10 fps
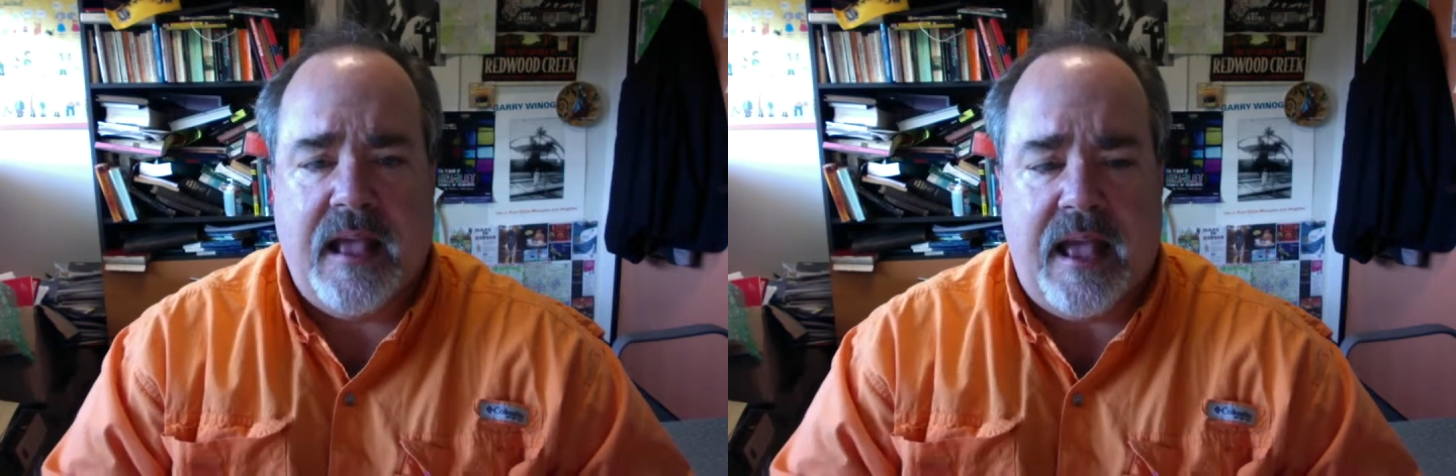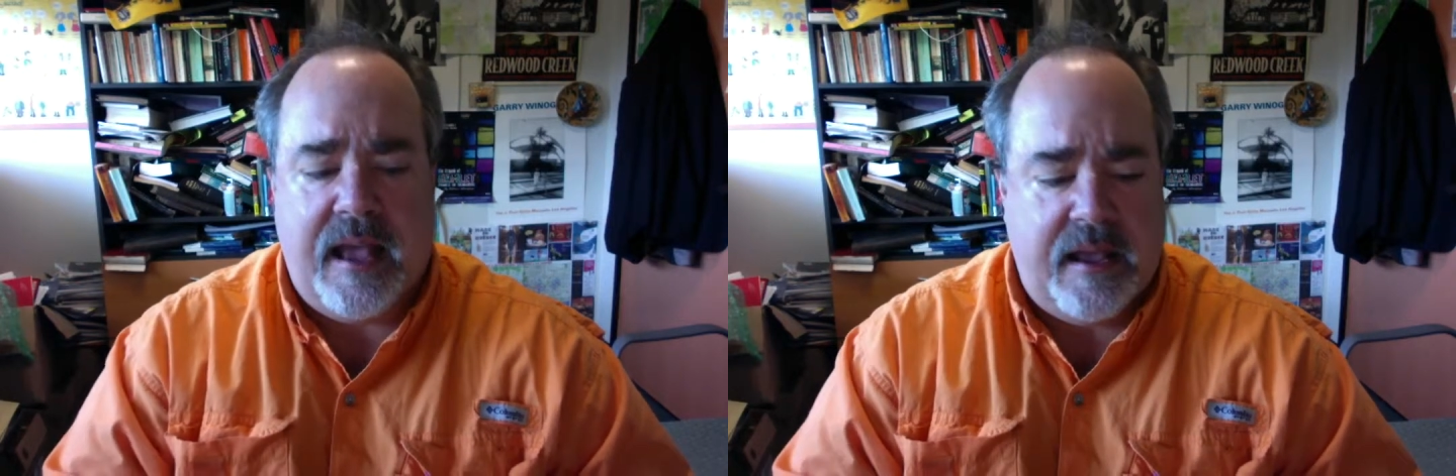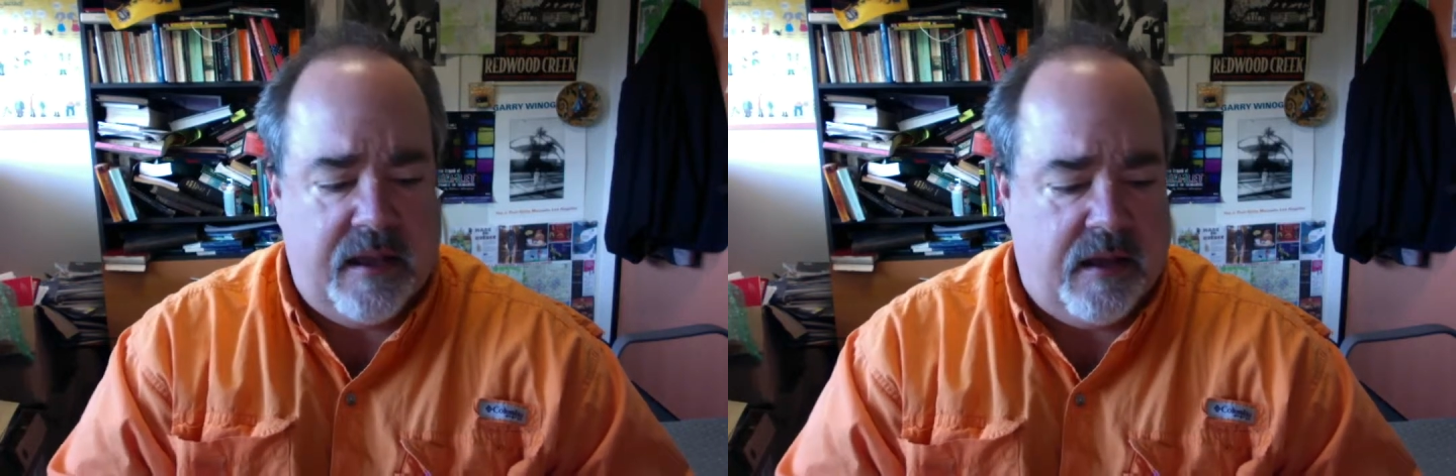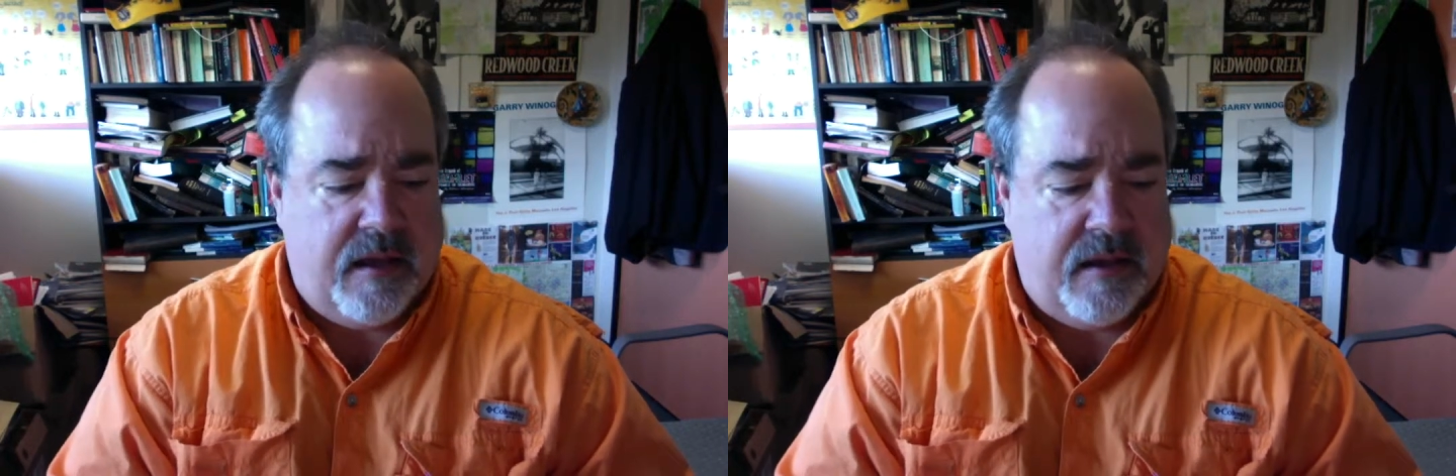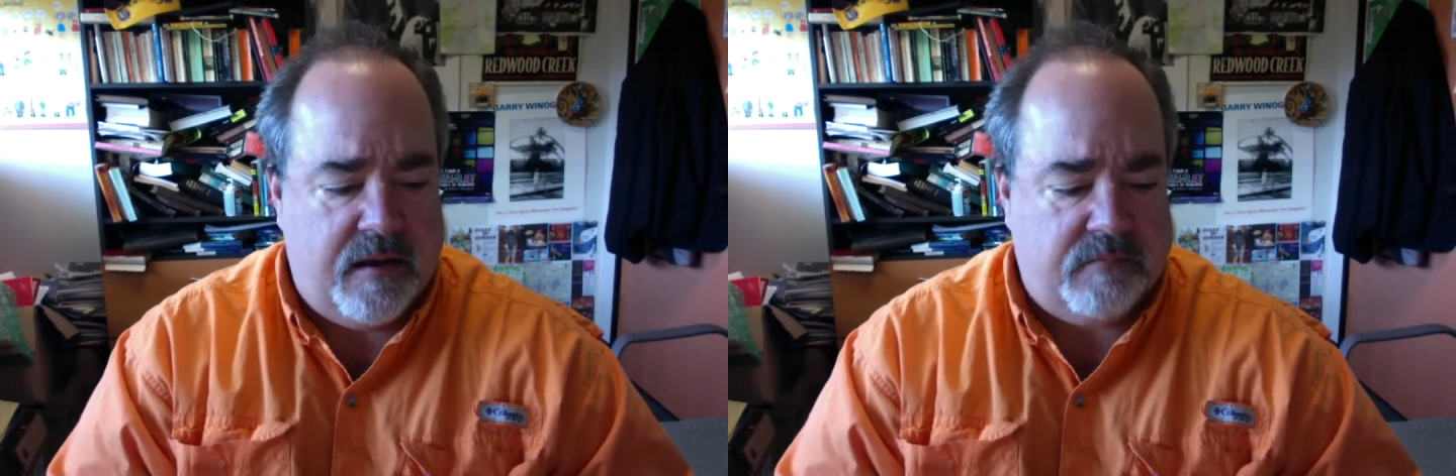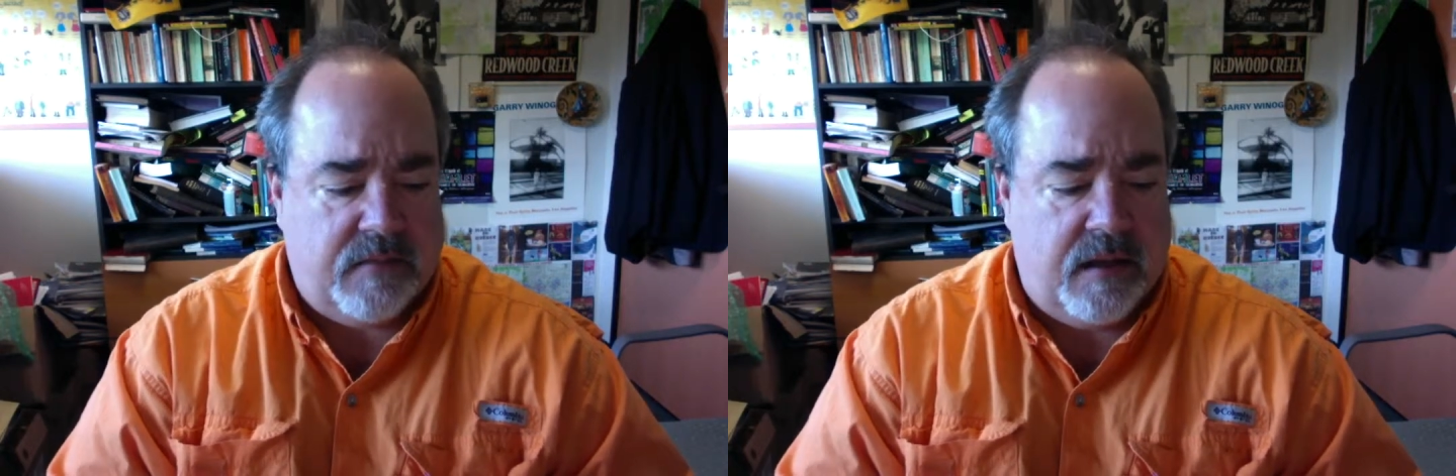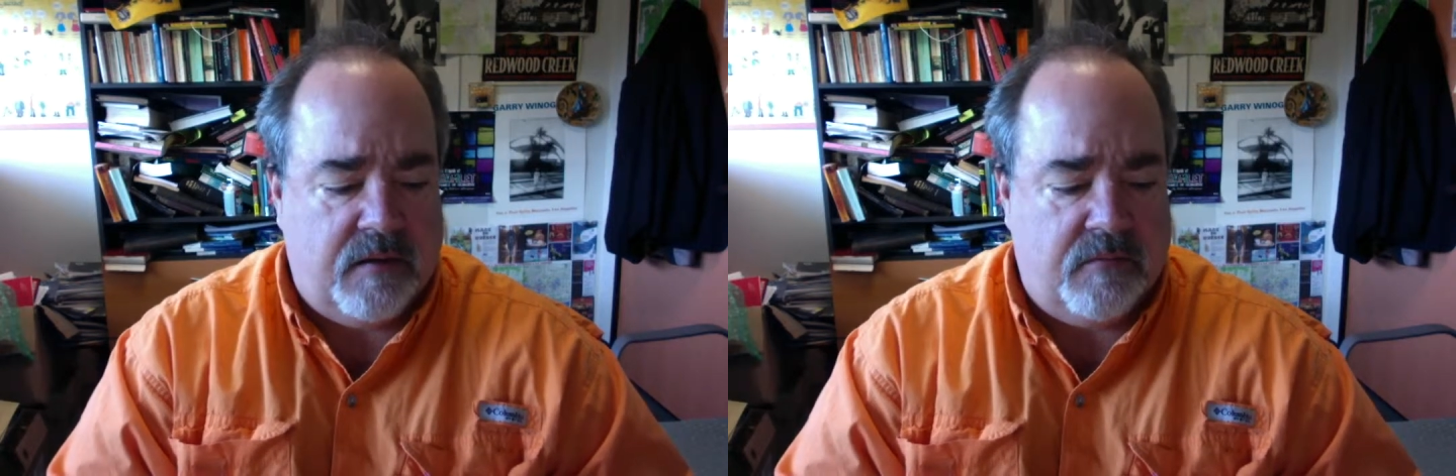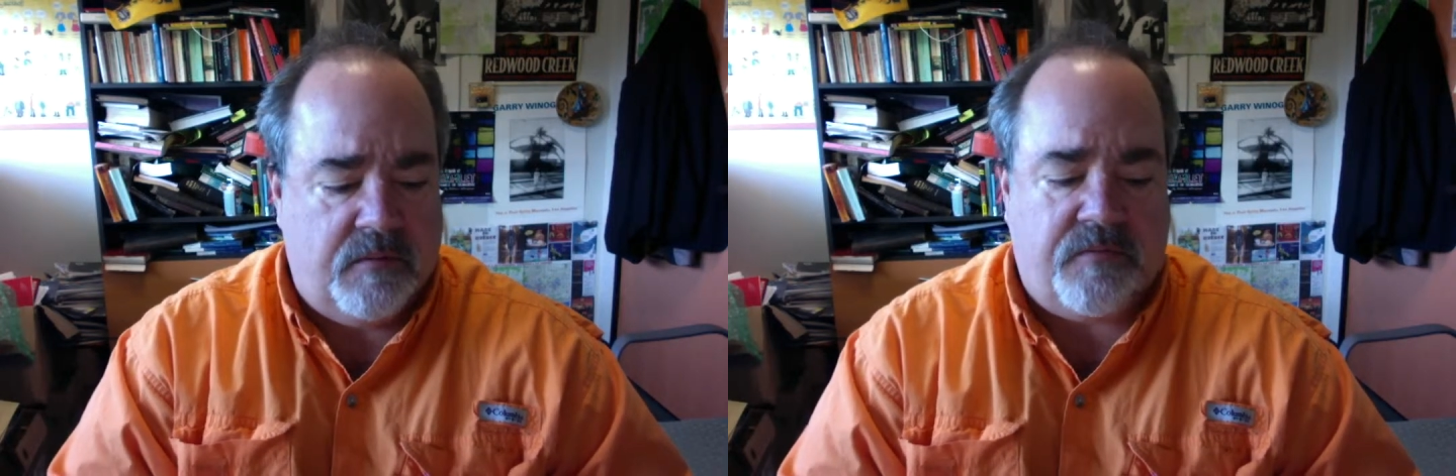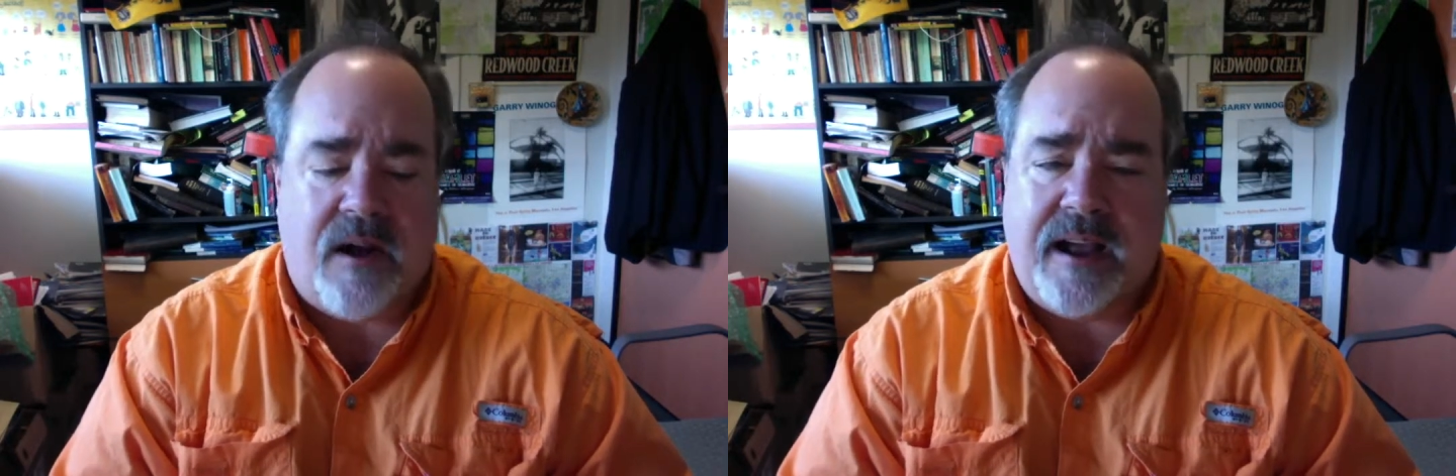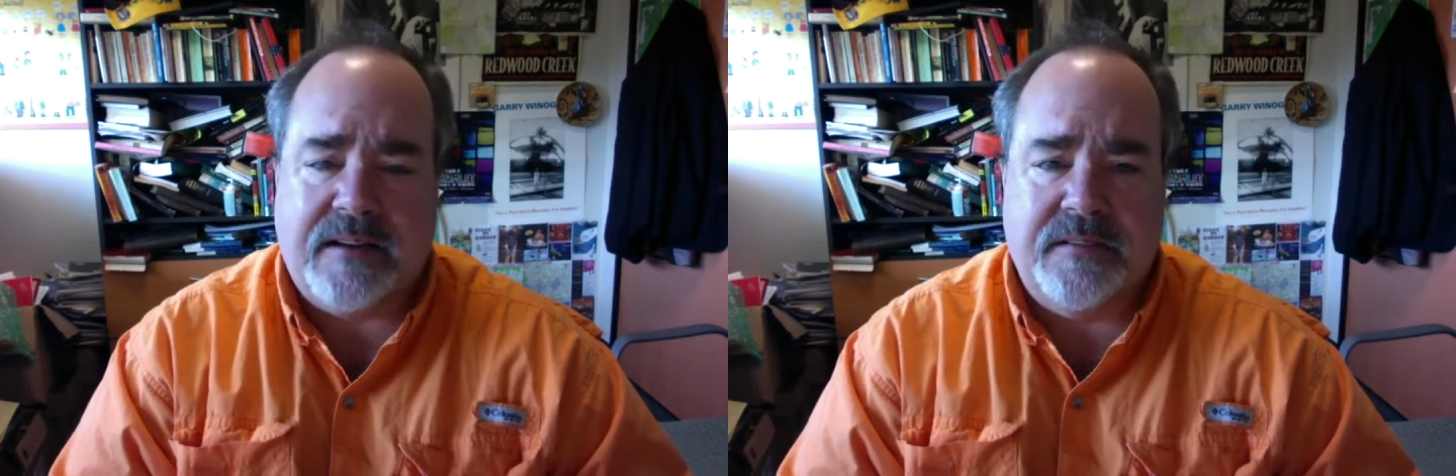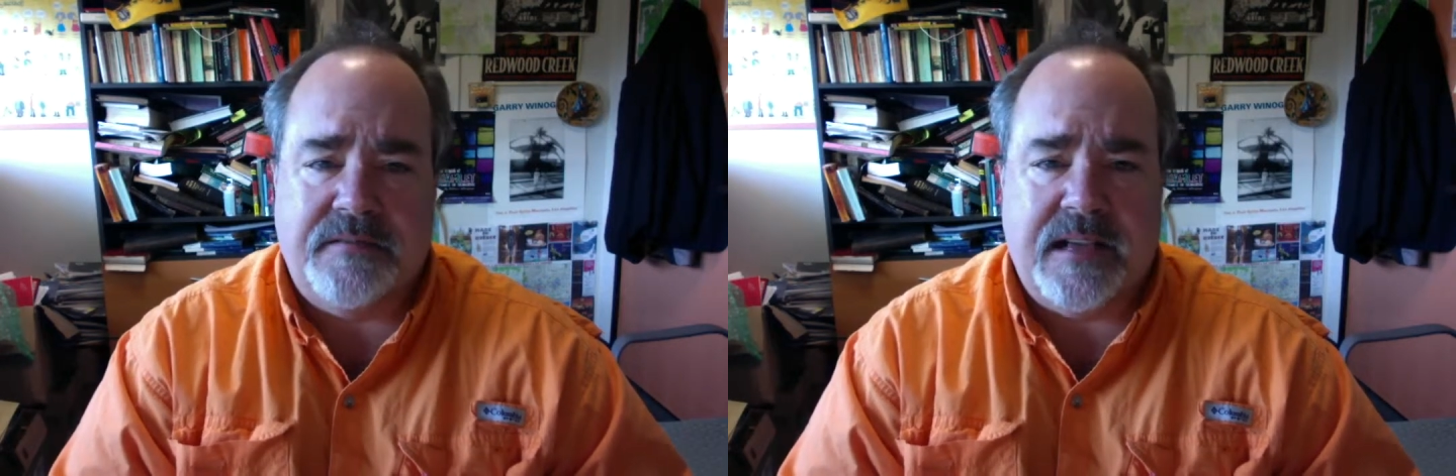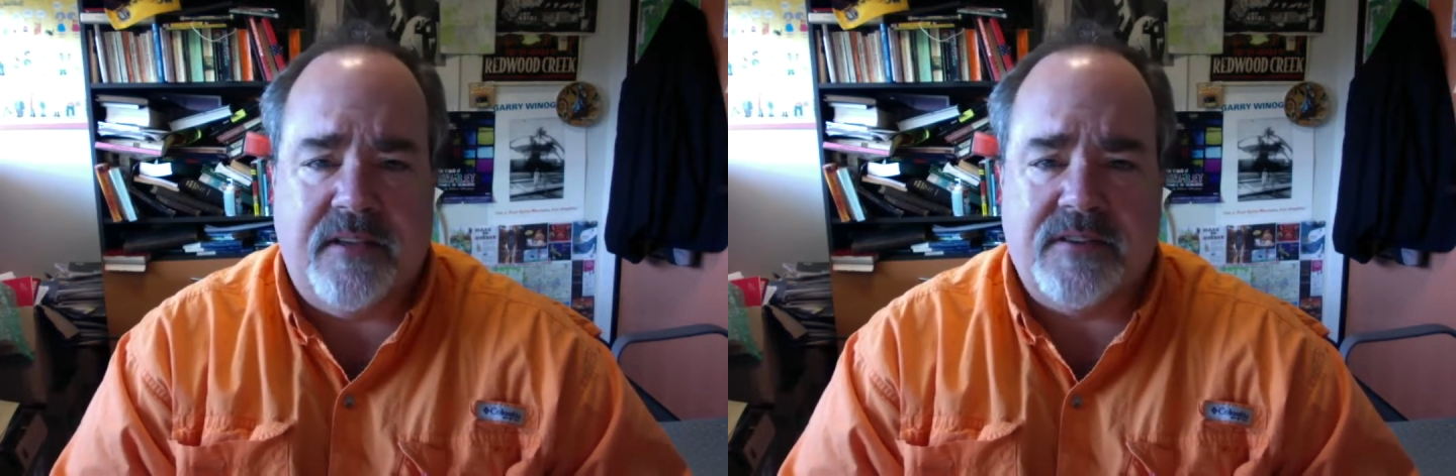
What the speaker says: A refractive tale,